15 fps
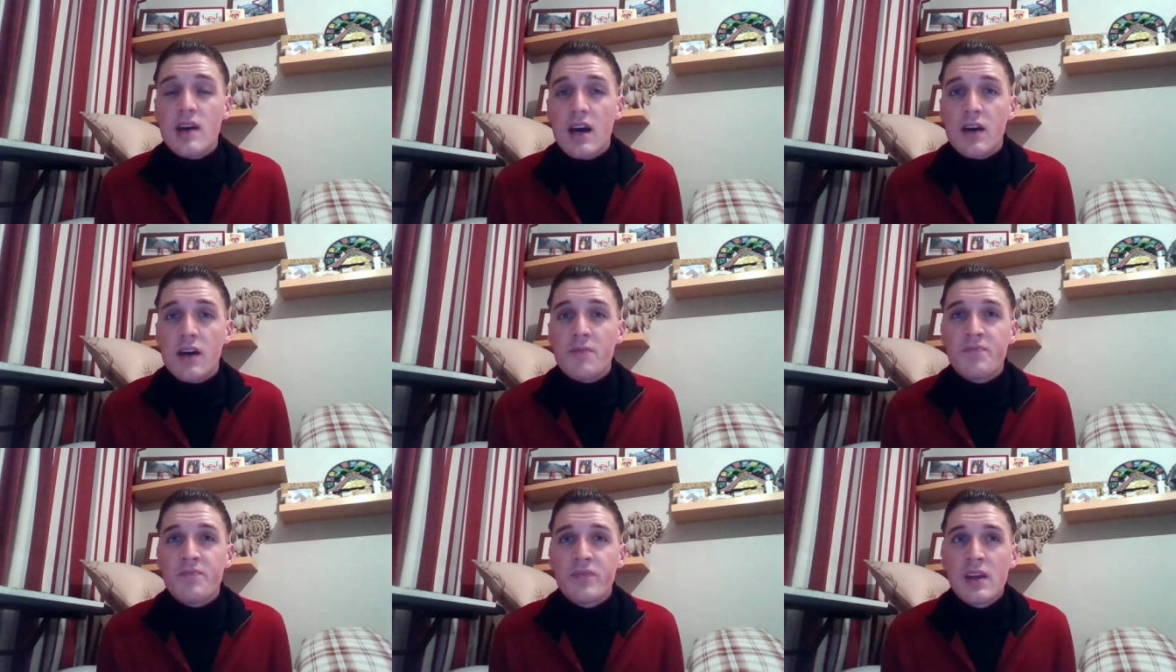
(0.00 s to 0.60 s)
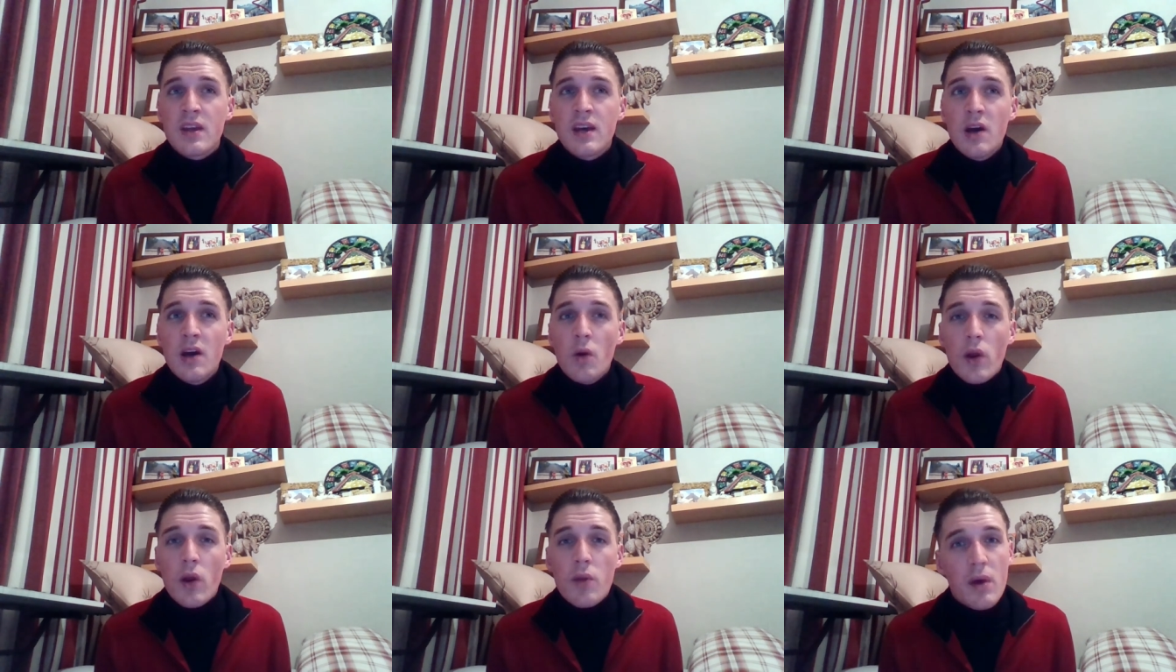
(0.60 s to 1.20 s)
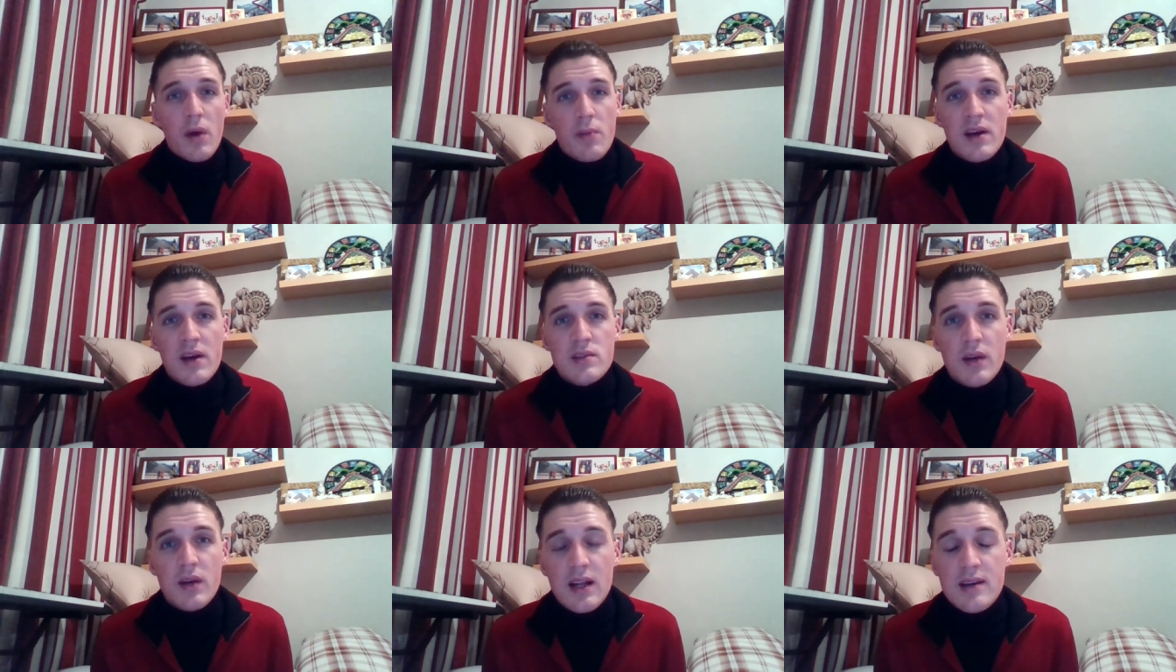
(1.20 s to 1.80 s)
Um, one of my
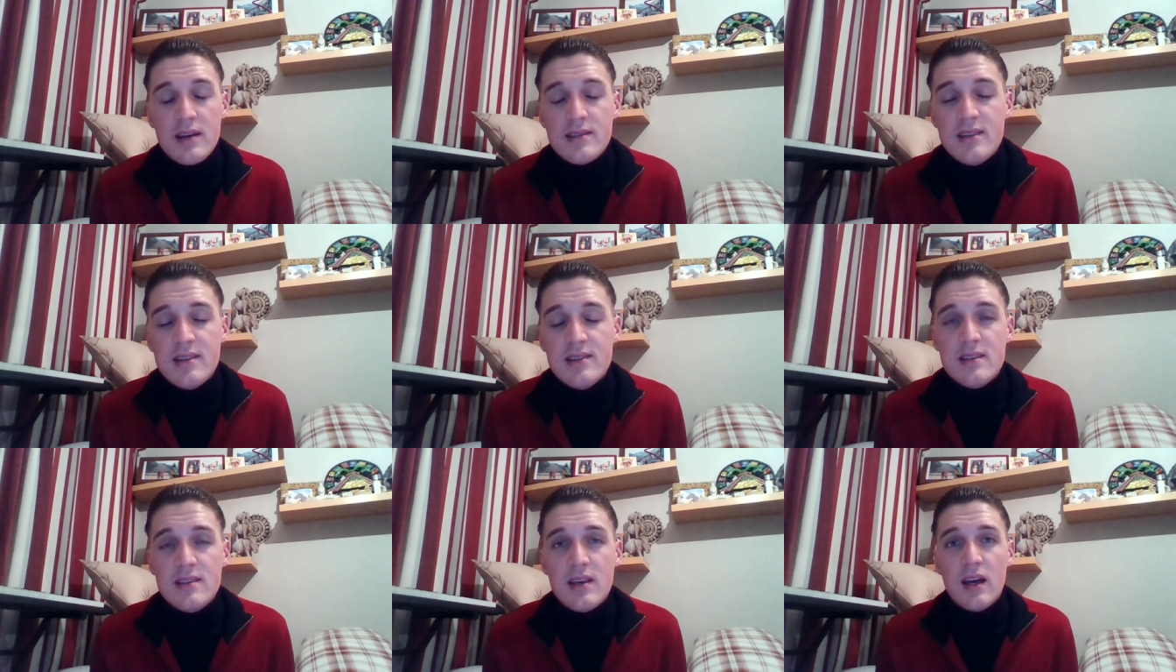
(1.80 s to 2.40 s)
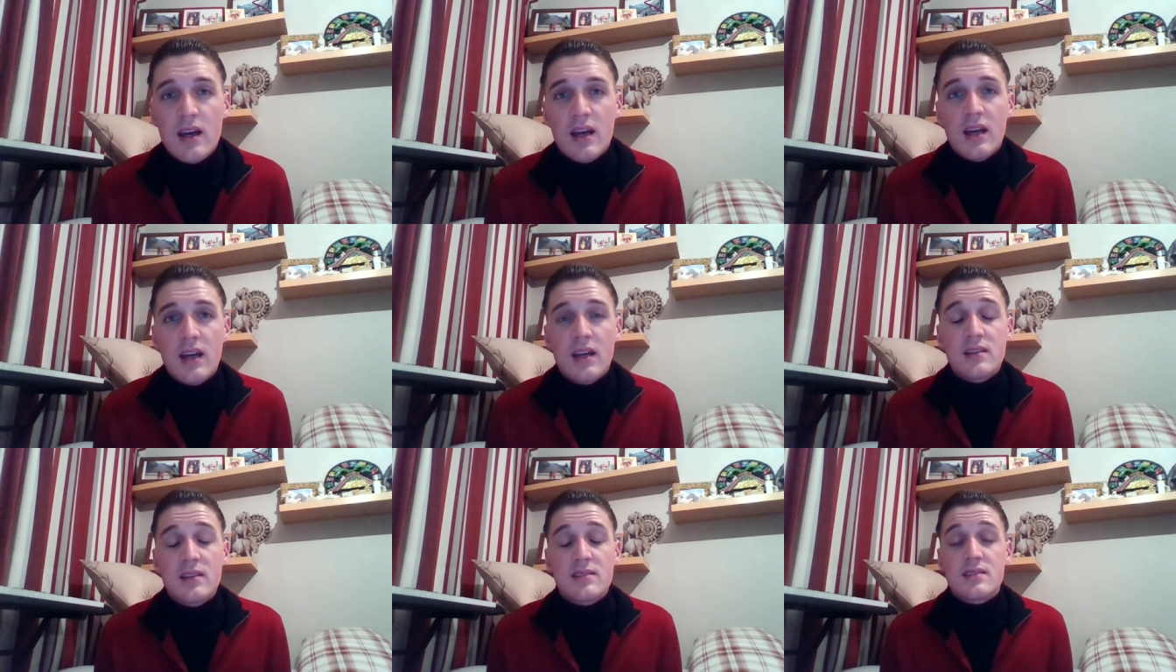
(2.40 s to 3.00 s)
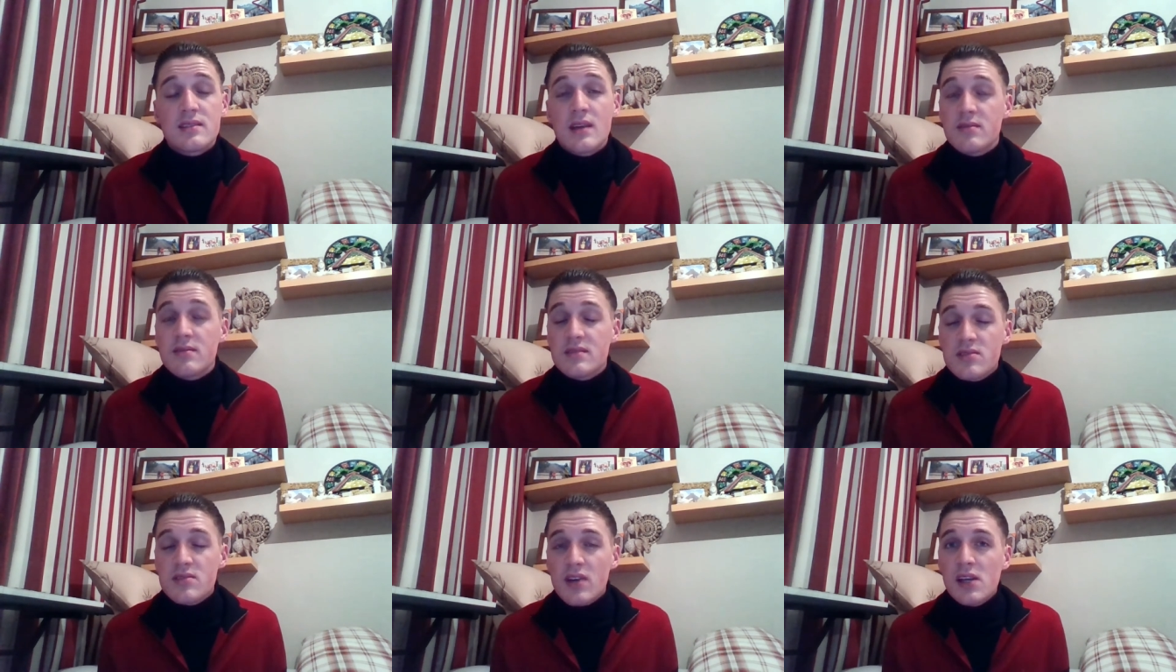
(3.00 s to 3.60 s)
pairs of my glasses, it
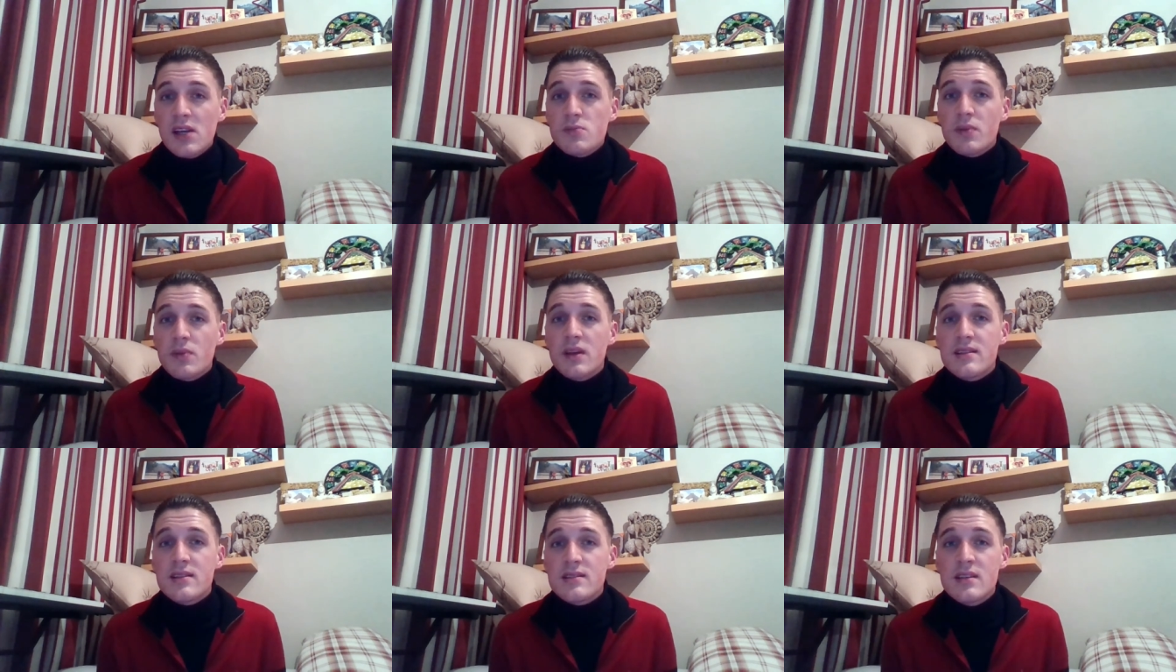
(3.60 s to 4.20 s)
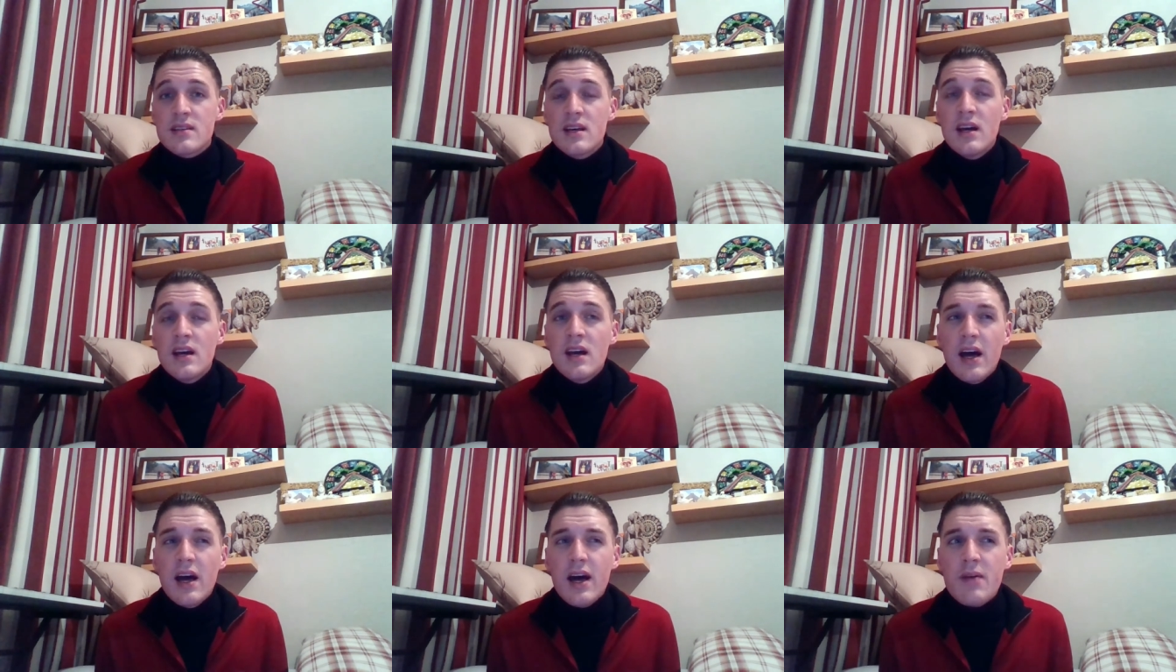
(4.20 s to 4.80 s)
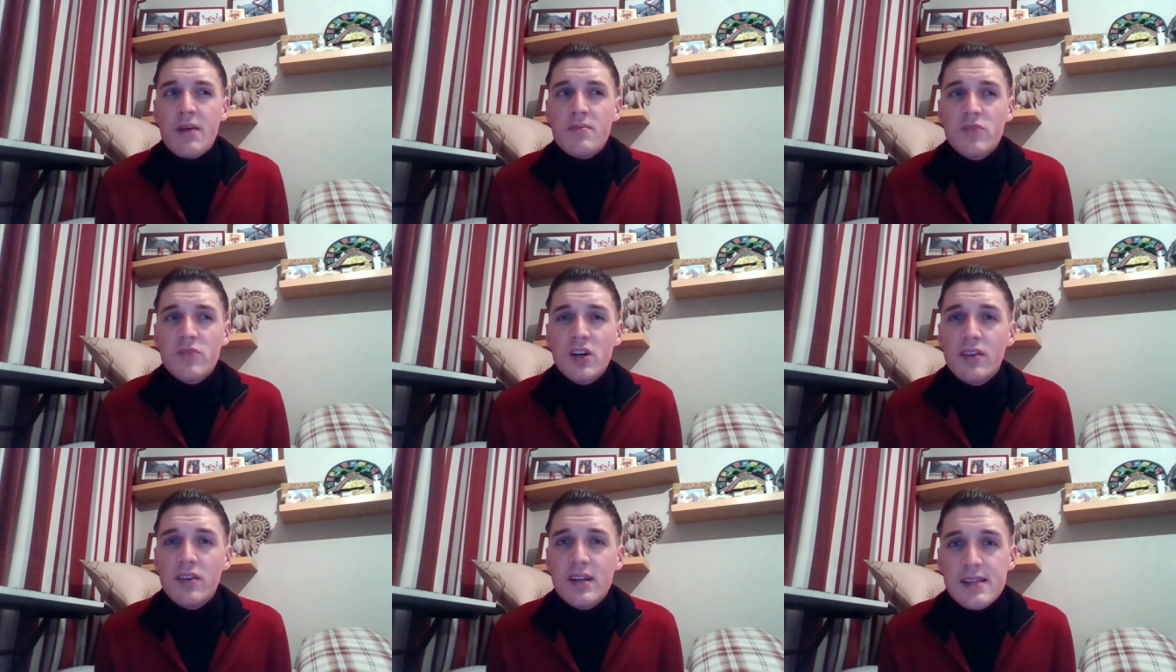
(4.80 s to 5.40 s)
sounds strange, but is um,
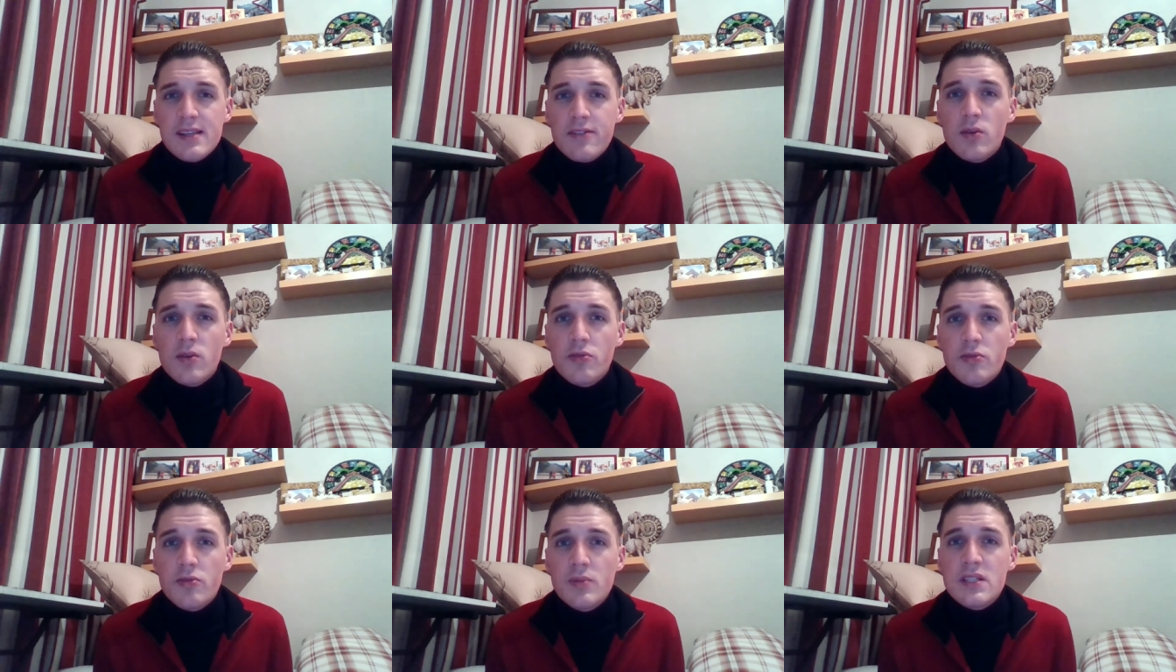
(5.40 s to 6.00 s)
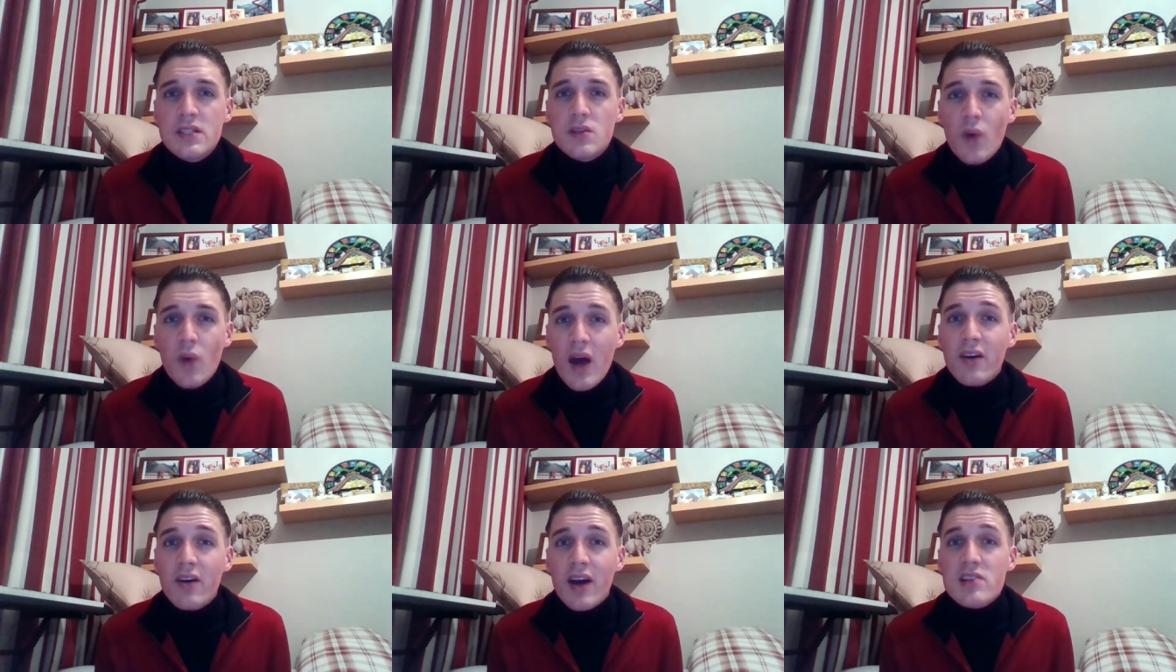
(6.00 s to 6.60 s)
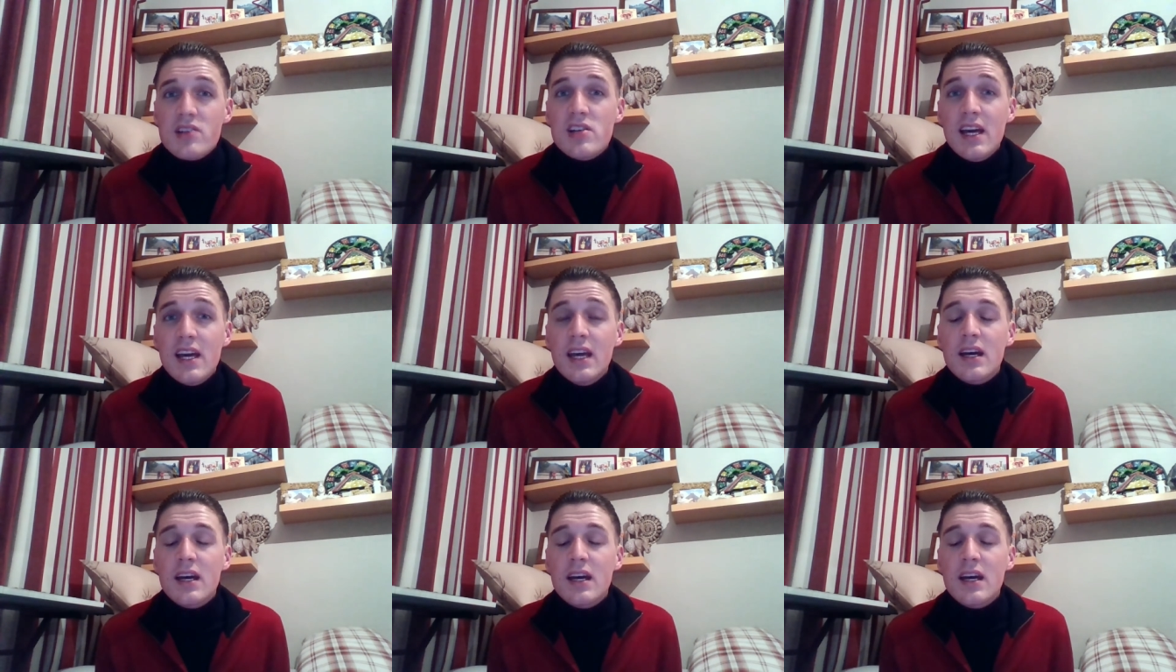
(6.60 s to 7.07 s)
really, really difficult for me to wear, actually.